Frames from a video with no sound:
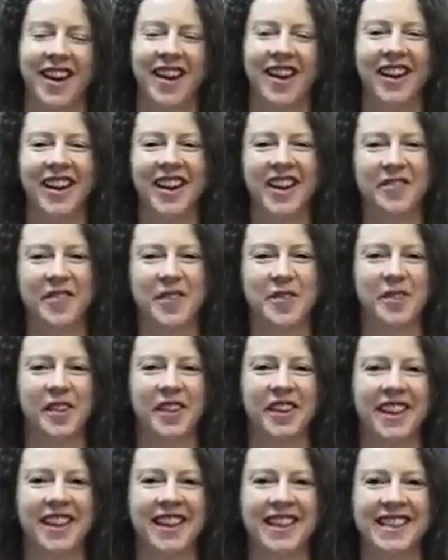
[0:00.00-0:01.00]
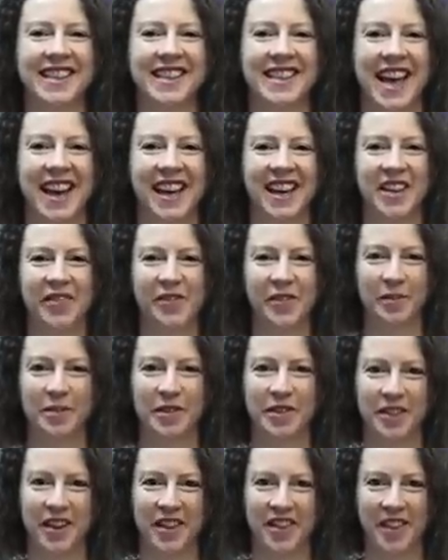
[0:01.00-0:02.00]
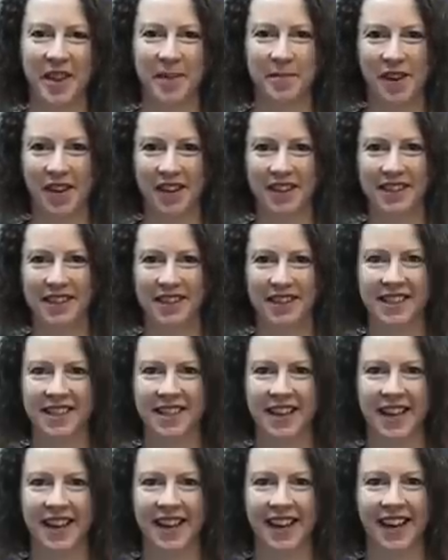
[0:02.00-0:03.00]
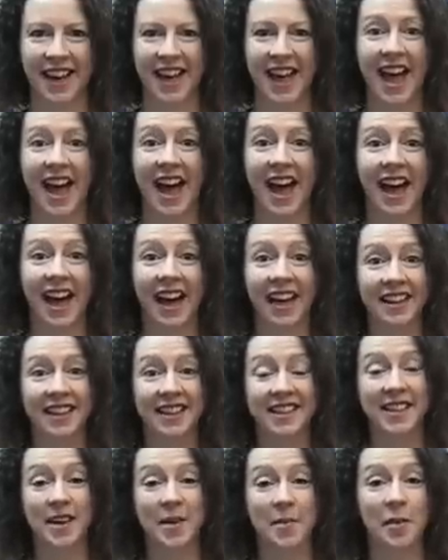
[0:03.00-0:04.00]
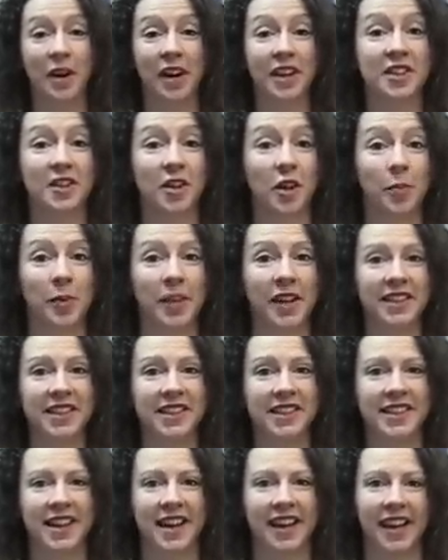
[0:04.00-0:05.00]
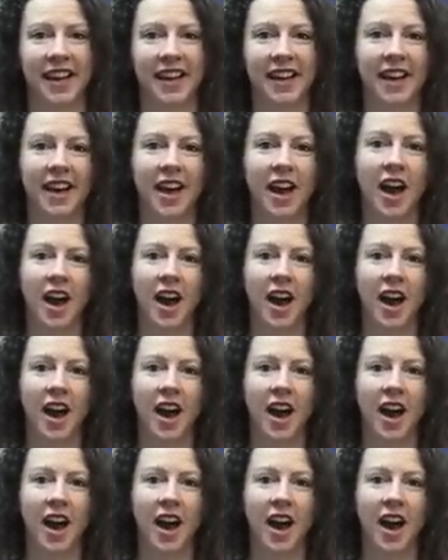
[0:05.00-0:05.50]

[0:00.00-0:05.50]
Hi everyone, it's Sally from Strength Ambassadors here, and my topic today